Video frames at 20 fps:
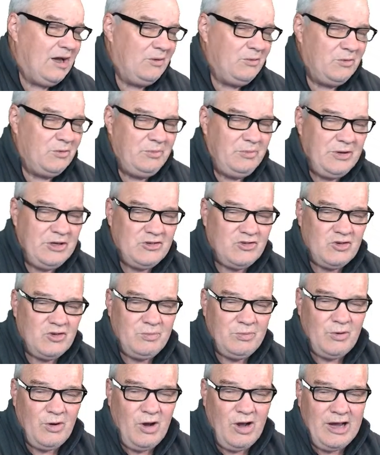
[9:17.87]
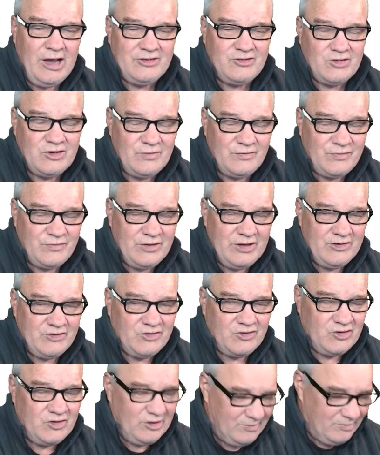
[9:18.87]
be surprised if there's
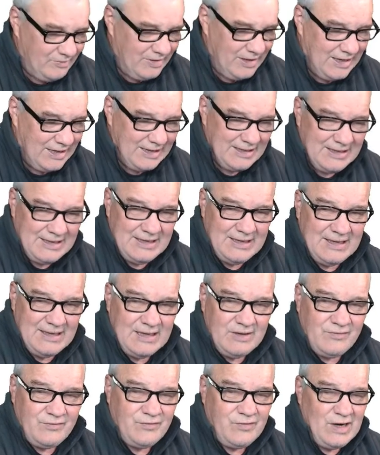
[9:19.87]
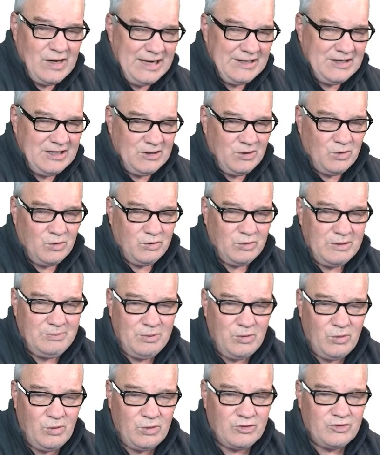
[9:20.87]
some flooding or
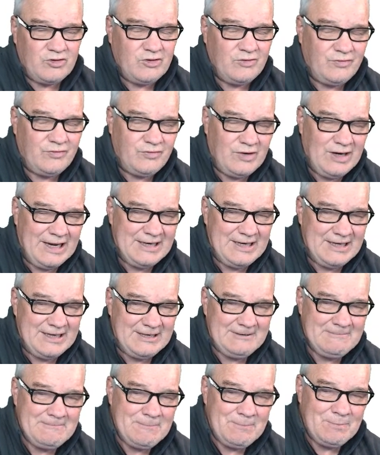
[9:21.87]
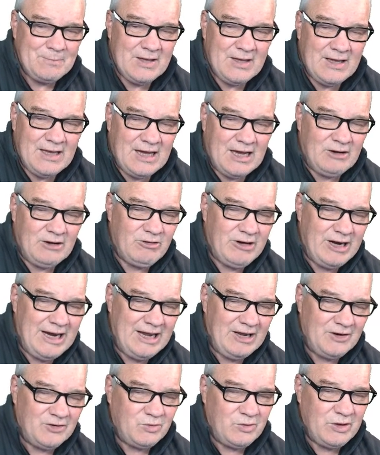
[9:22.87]
reports of flooding
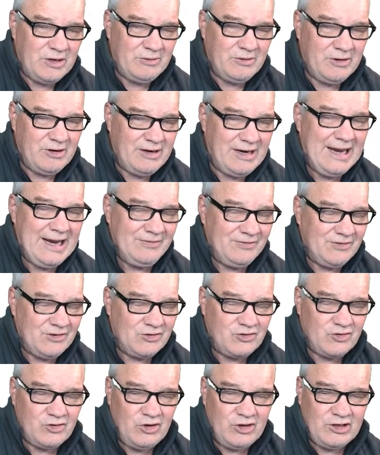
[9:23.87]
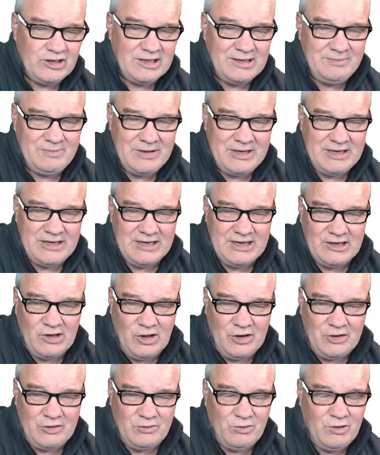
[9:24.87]
around where we're at. There's certainly been a
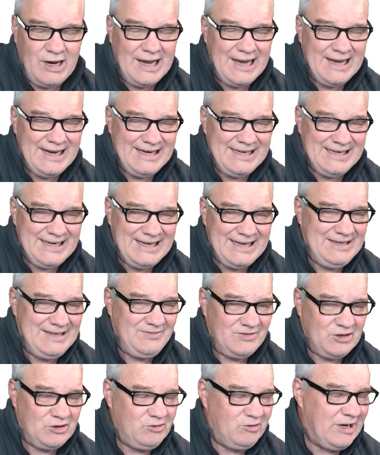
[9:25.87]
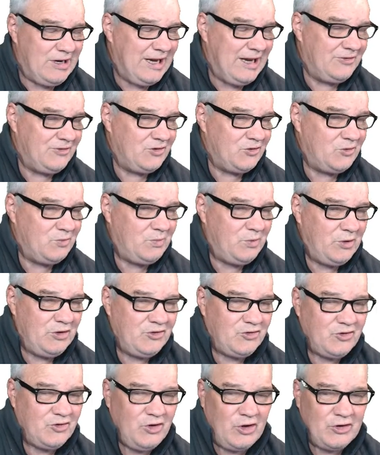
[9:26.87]
lot of rain, and the ground is pretty
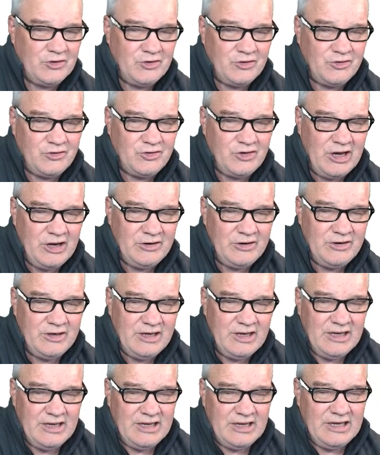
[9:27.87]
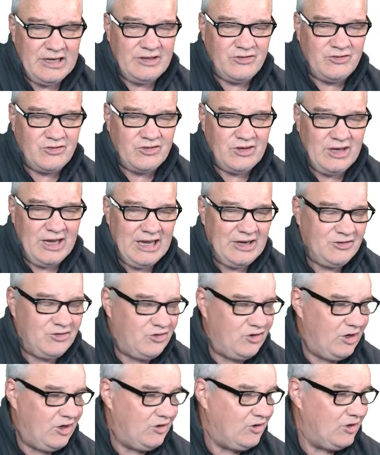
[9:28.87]
sodden, so it's
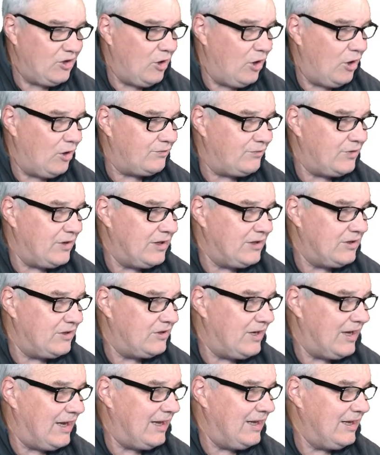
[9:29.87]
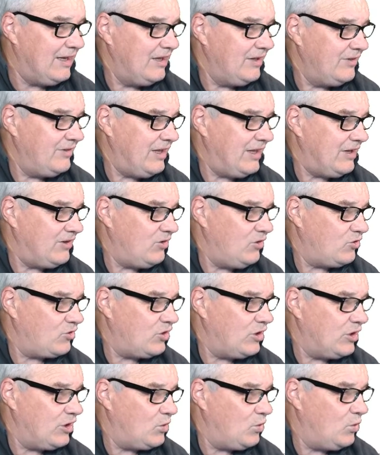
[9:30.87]
sheeting off, and that
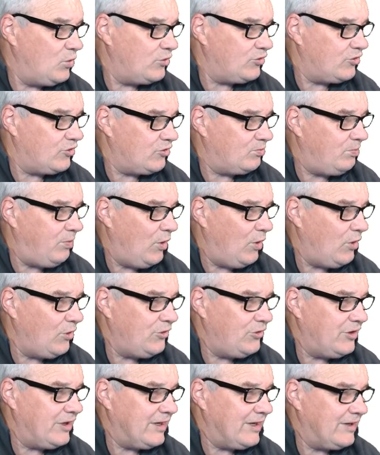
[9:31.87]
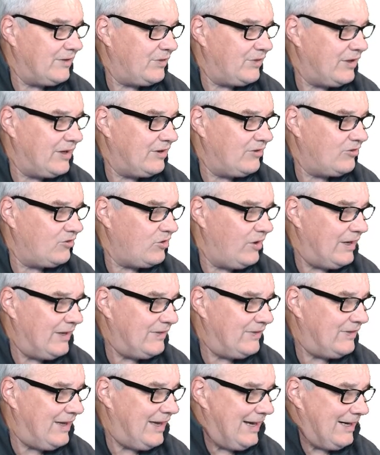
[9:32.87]
usually causes ponding and things
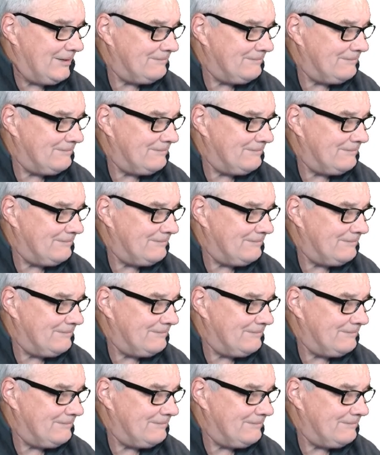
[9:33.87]
like that.